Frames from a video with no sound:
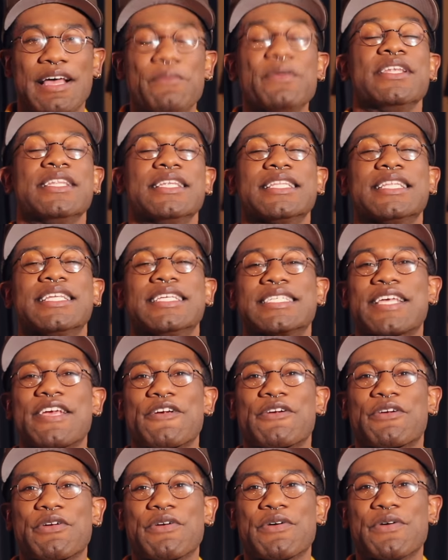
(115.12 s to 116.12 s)
I mean, the
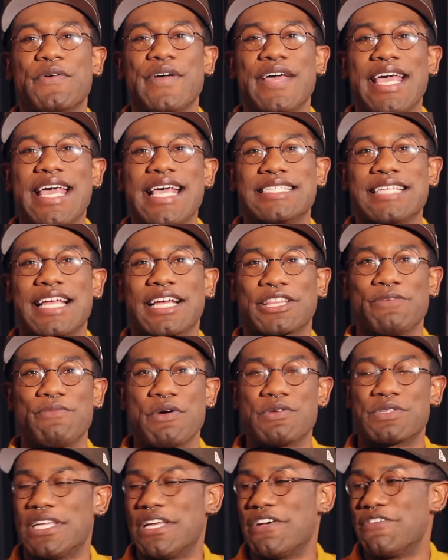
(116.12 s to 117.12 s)
Scarecrow is, like, the
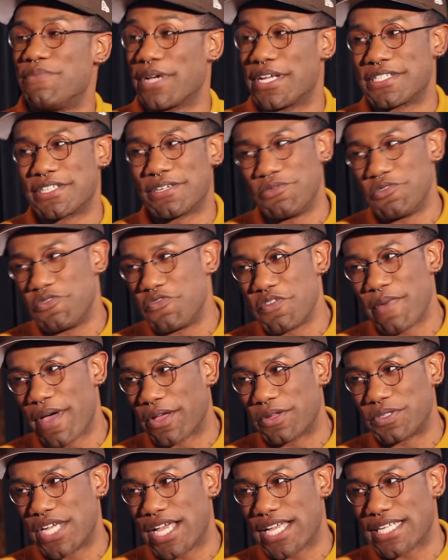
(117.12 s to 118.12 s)
most loved because of the movie
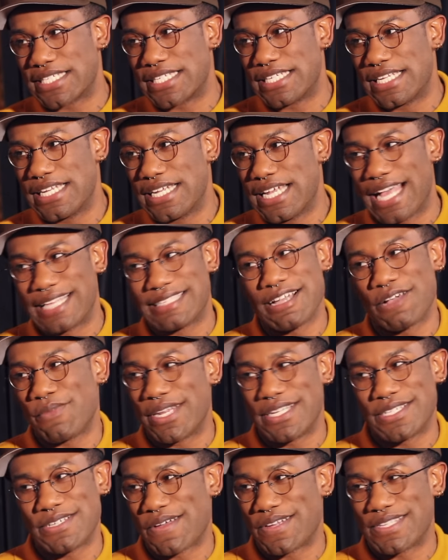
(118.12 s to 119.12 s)
Michael Jackson. Mm-hmm. I talk about
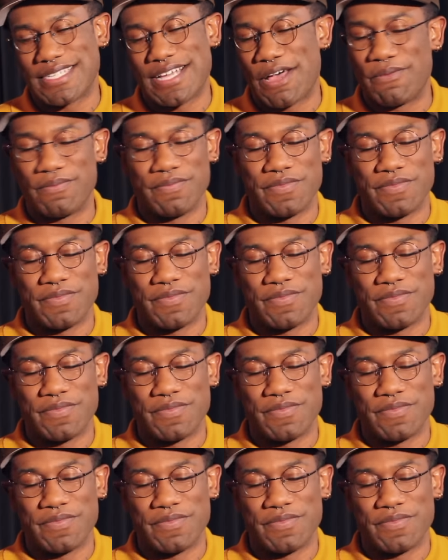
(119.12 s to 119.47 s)
this all the time.